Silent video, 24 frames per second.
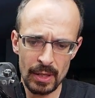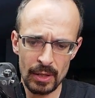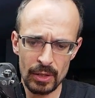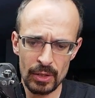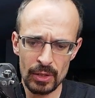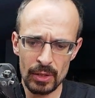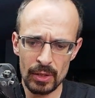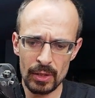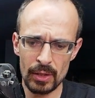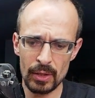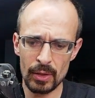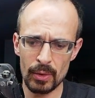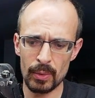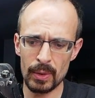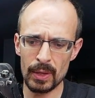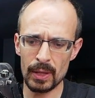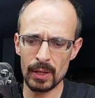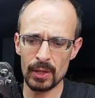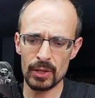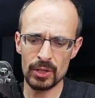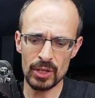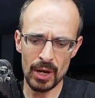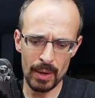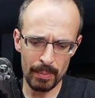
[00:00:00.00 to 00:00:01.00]
actually in a
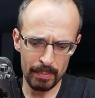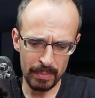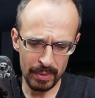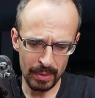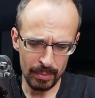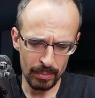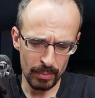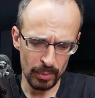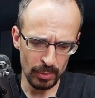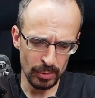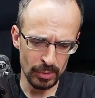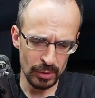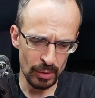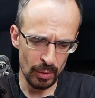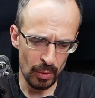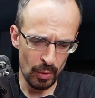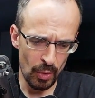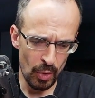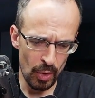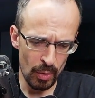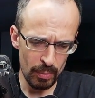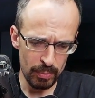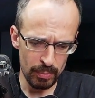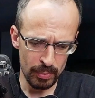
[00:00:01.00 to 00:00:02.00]
really jumping mood, so
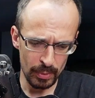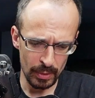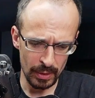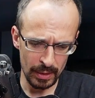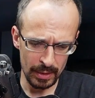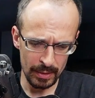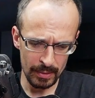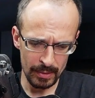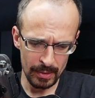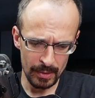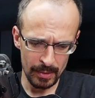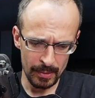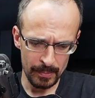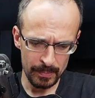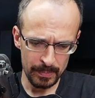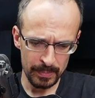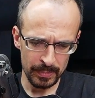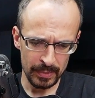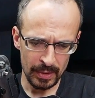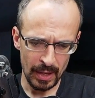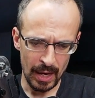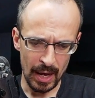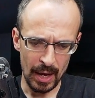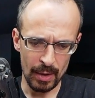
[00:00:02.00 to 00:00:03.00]
hopefully
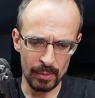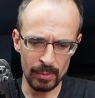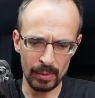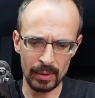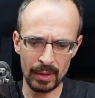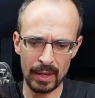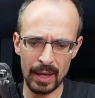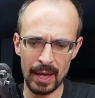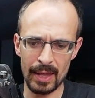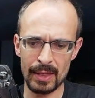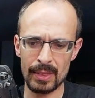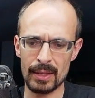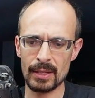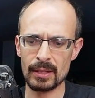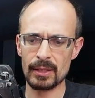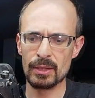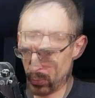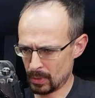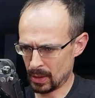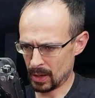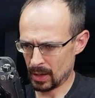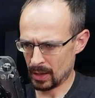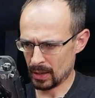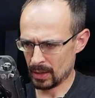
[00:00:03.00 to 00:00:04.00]
I will get this.
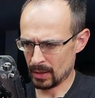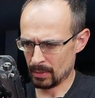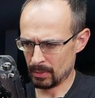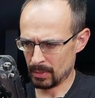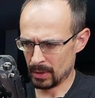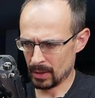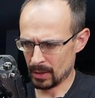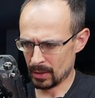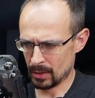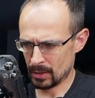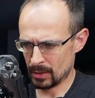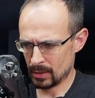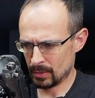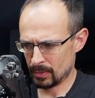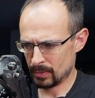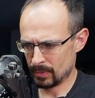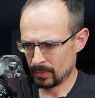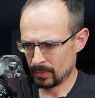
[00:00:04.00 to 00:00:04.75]
Wait a minute.